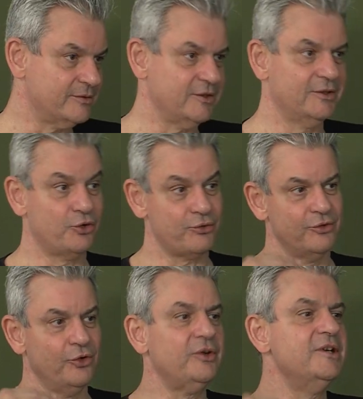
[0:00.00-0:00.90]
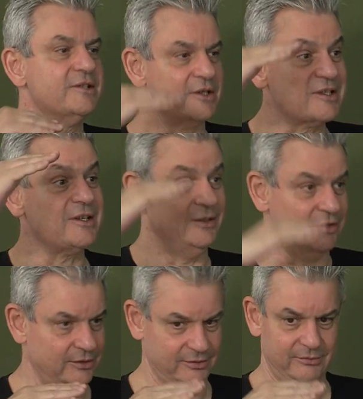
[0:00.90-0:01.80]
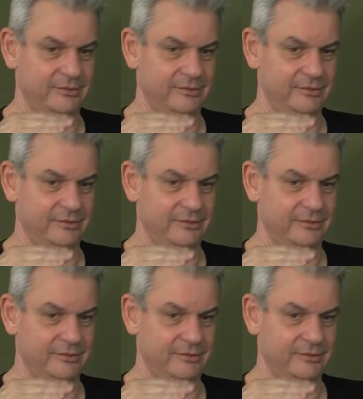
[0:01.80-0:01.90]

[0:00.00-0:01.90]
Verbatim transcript: So the chronon is excited.